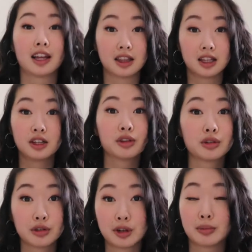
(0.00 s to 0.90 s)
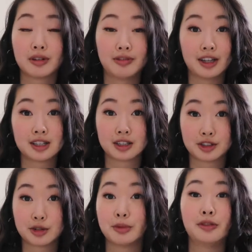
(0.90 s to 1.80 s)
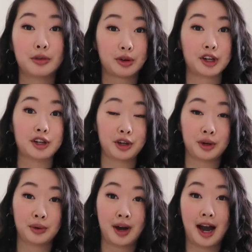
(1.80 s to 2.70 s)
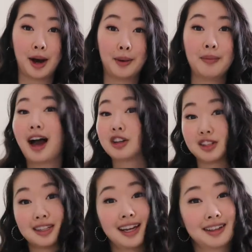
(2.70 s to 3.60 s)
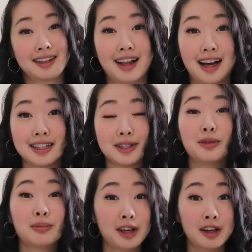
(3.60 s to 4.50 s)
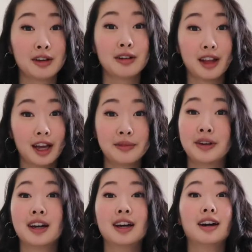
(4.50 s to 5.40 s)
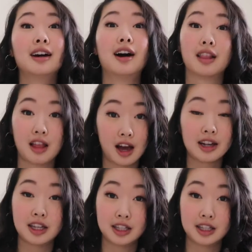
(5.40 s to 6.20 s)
Look through your professors before you actually take the class. It will make your life a lot